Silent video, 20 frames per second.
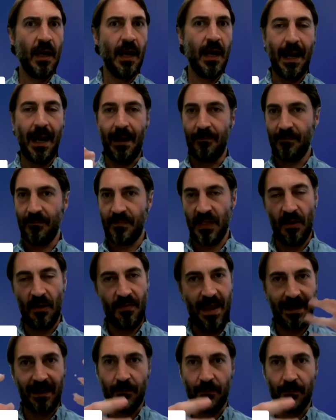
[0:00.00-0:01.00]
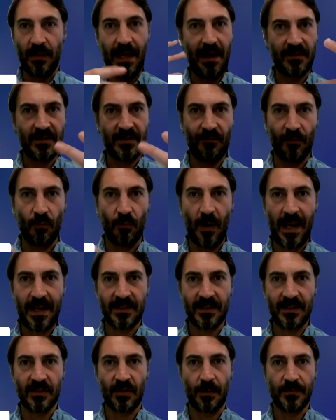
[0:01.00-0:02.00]
that can play out different
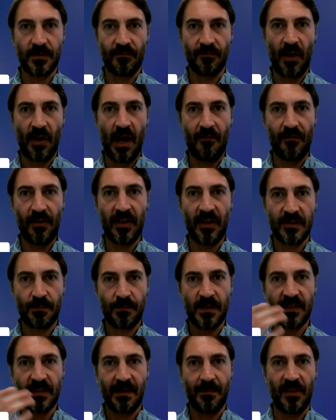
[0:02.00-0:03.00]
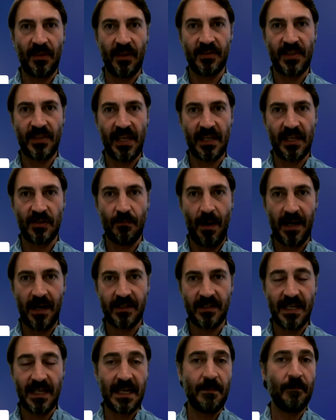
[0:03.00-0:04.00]
ways in terms of confidence, but some of these things you
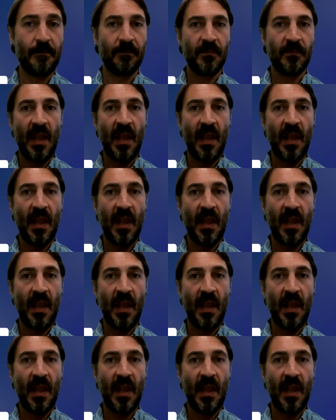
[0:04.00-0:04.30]
might see